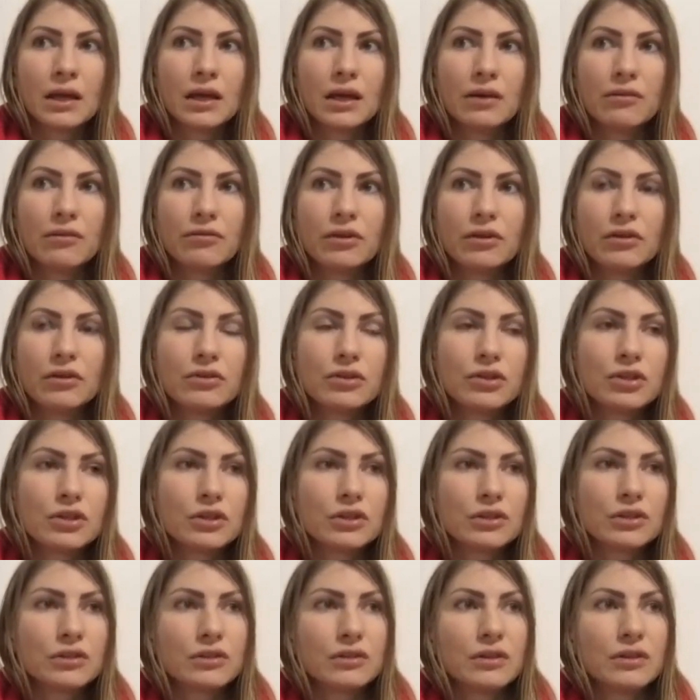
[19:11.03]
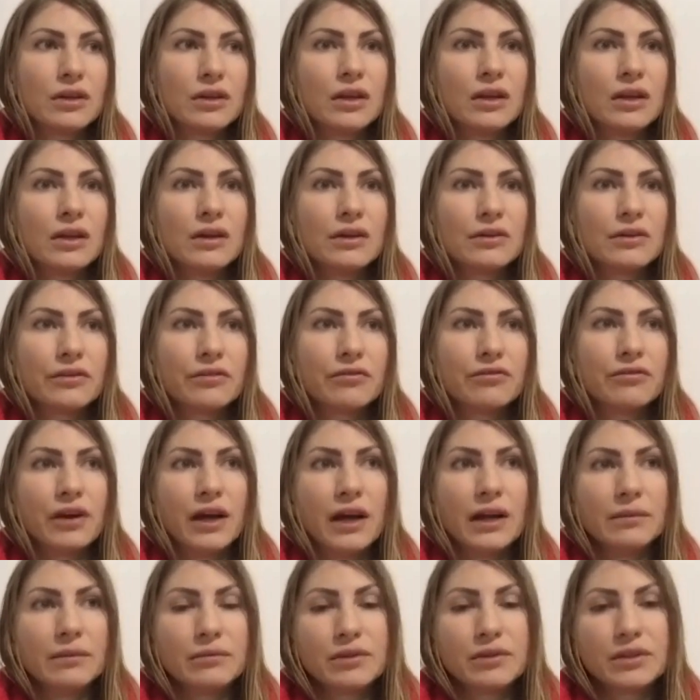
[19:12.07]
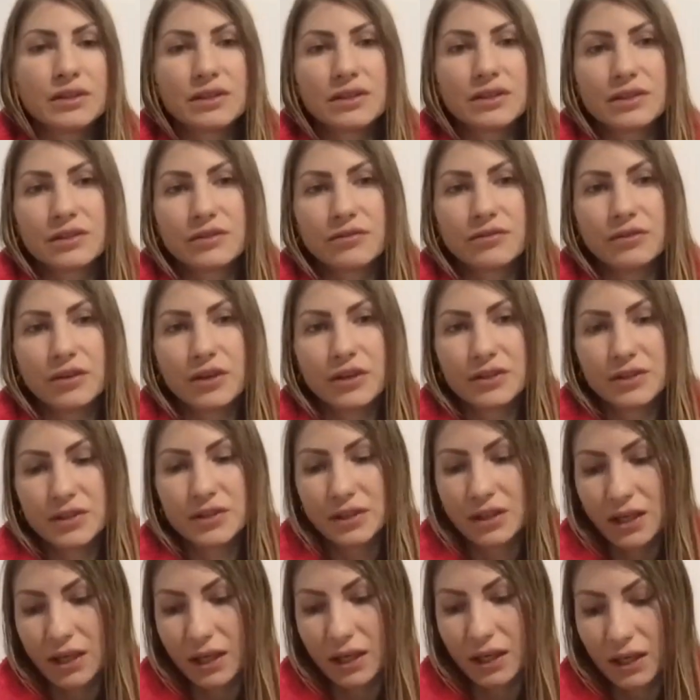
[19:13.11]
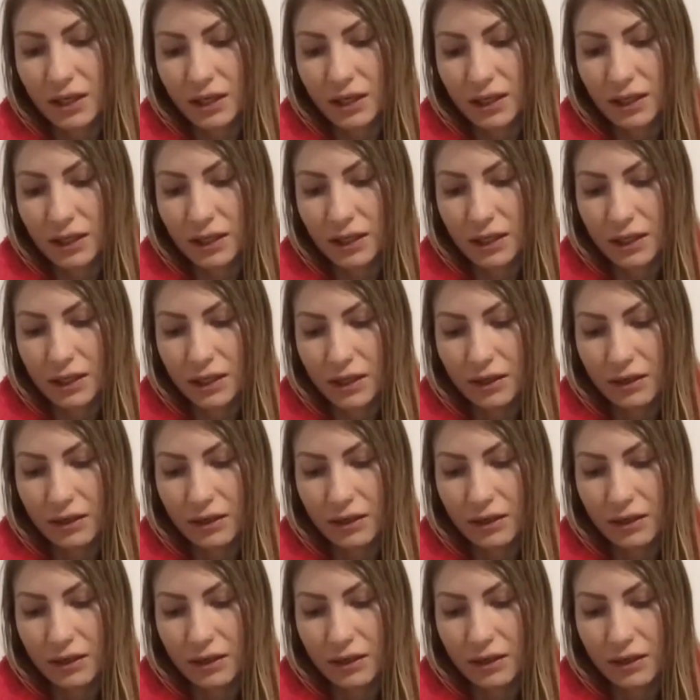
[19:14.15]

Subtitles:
evolution, refinement is the first thing. And